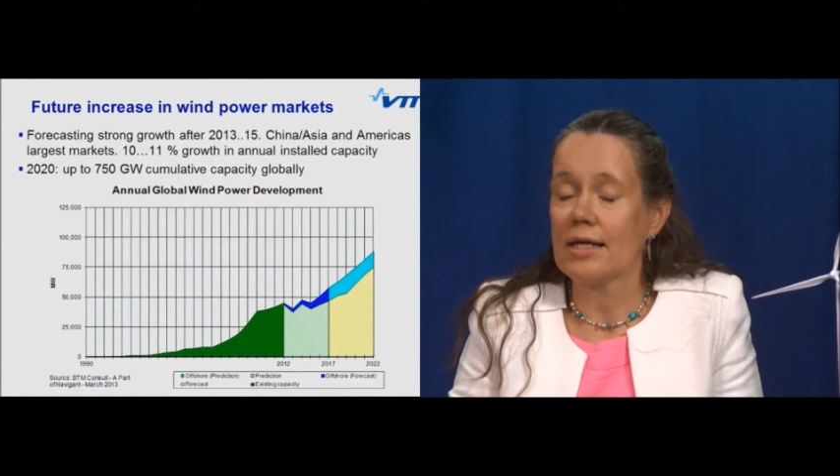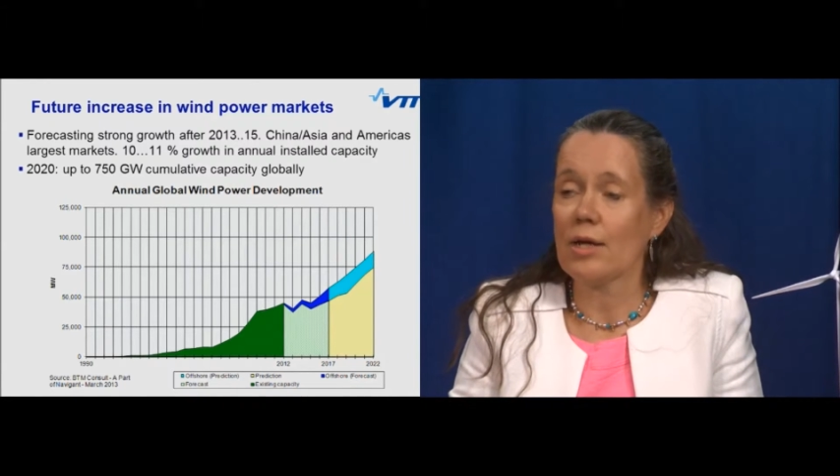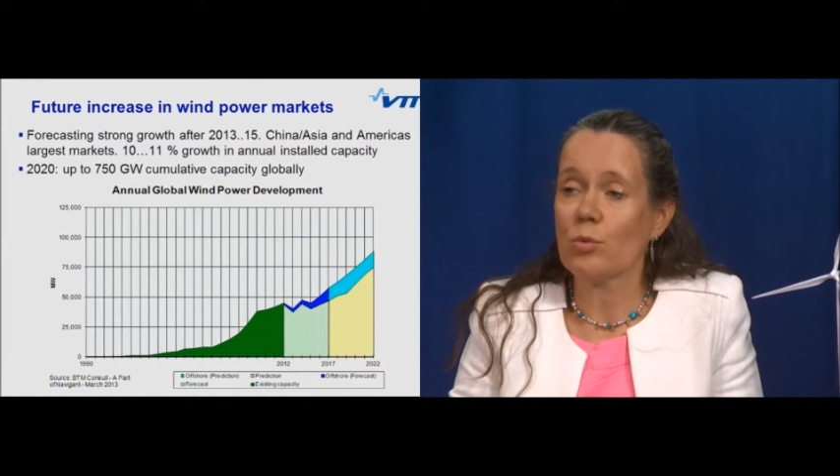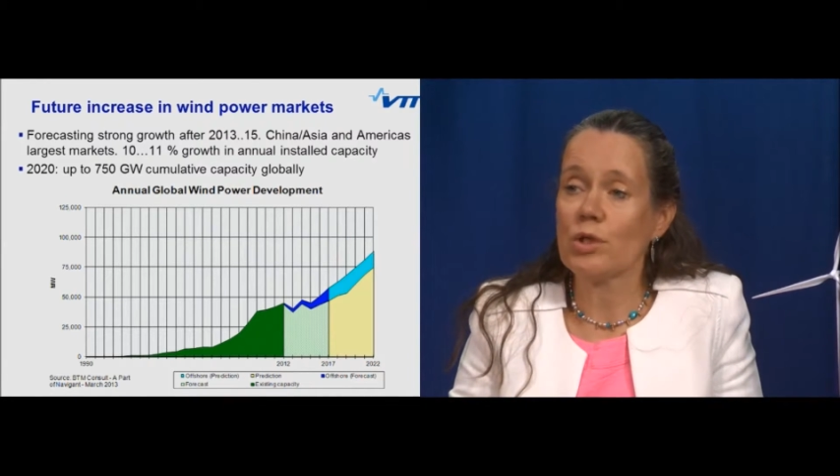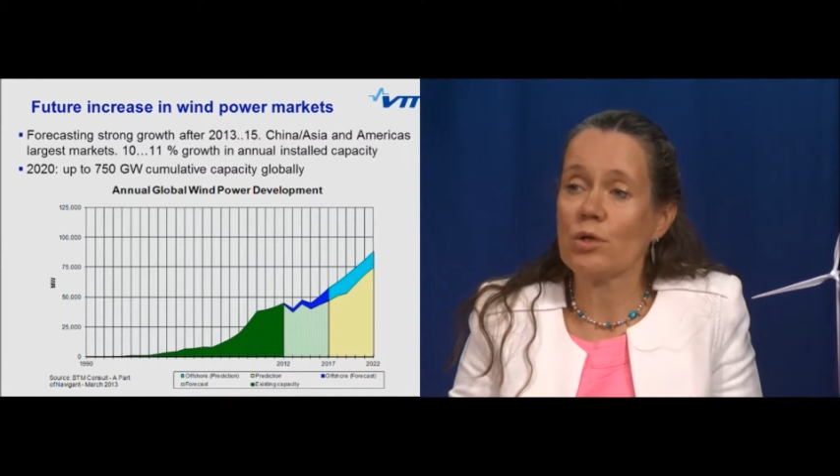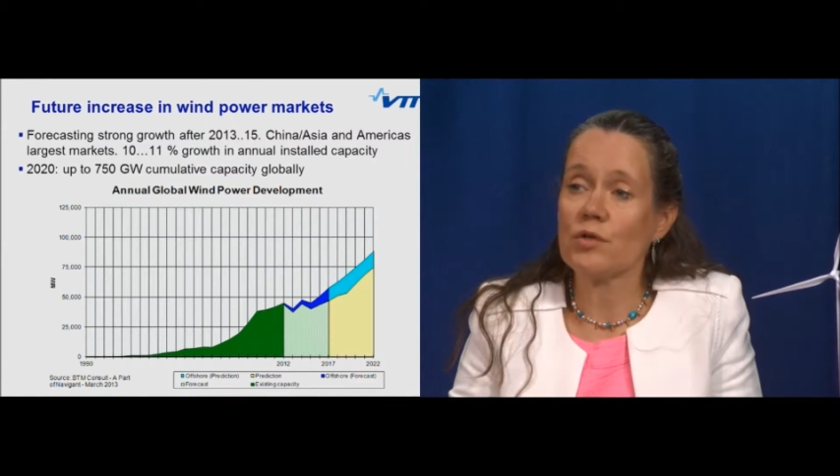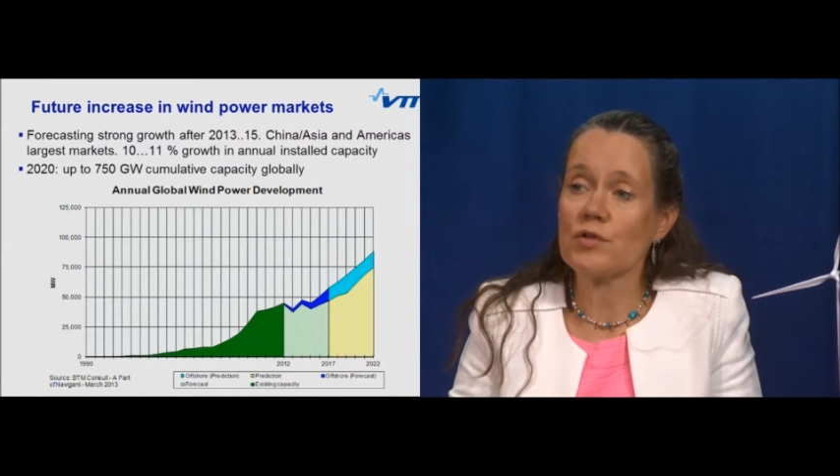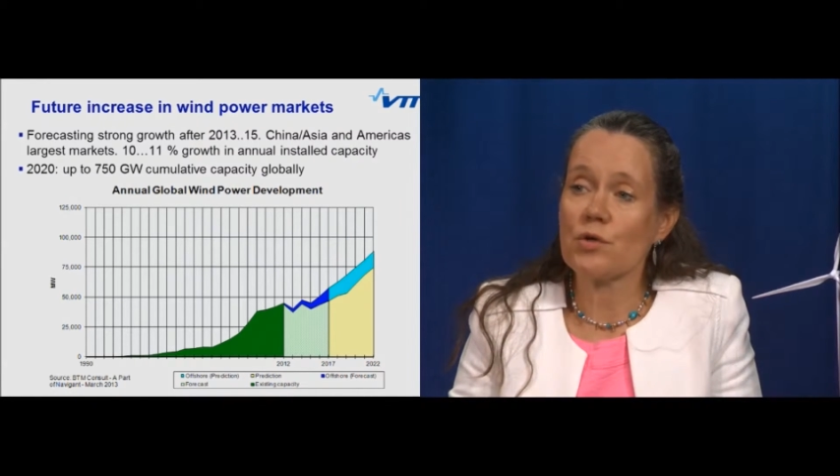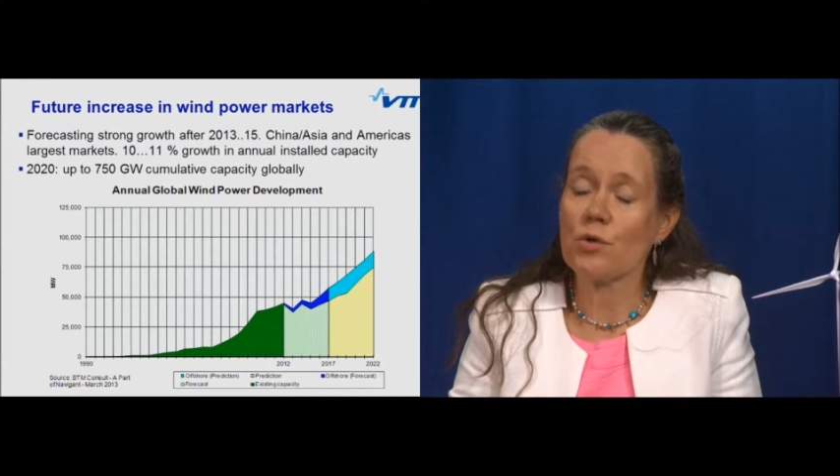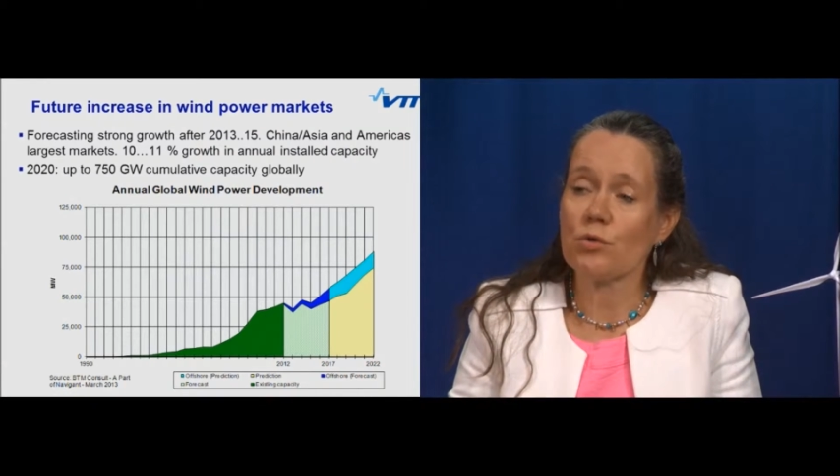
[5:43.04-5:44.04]
Here we
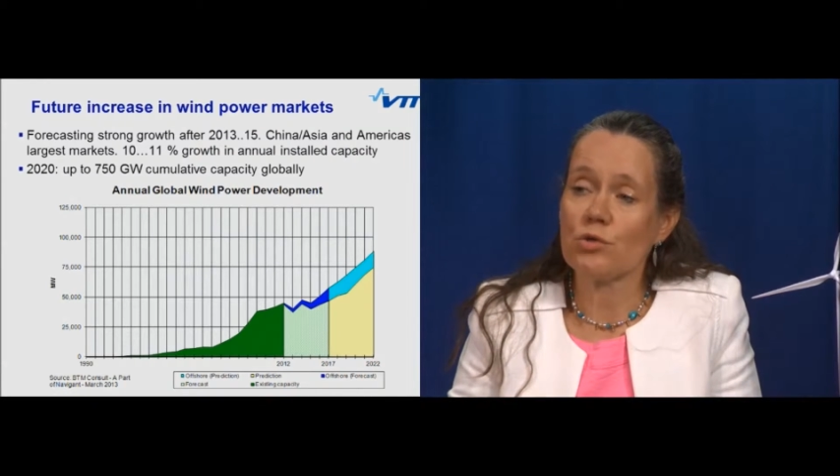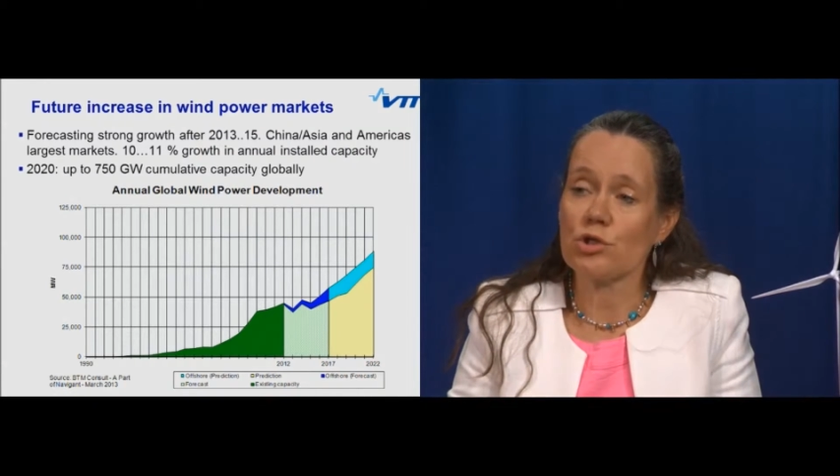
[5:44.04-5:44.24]
also